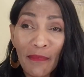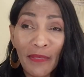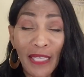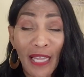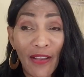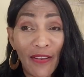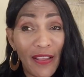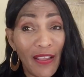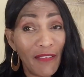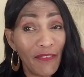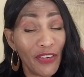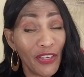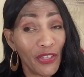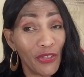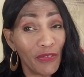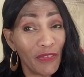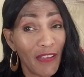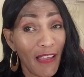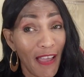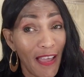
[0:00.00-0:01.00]
But however,
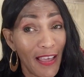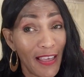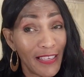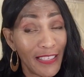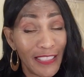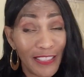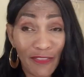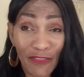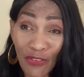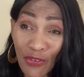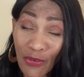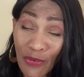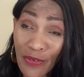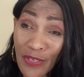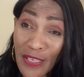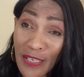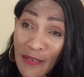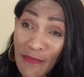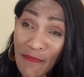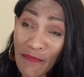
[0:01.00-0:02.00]
you guys, if you're
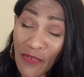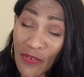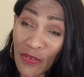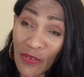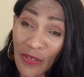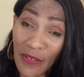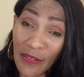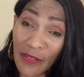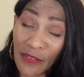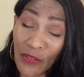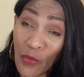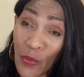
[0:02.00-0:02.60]
in a